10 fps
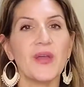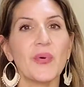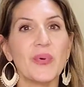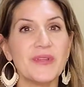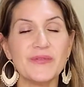
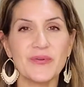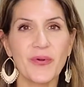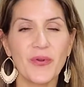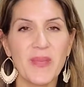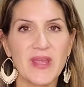When you do go
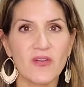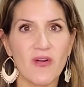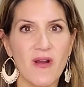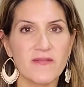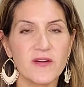to make your
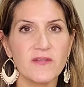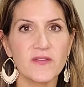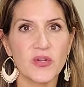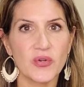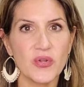offer for
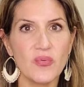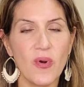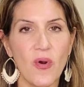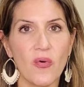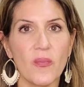your new
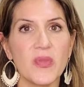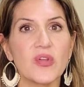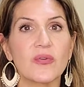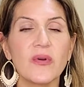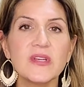home,
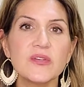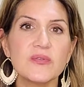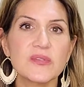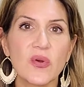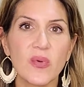you're going to do
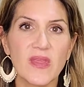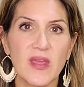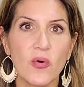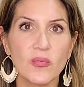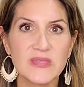so with a
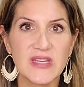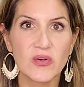home sale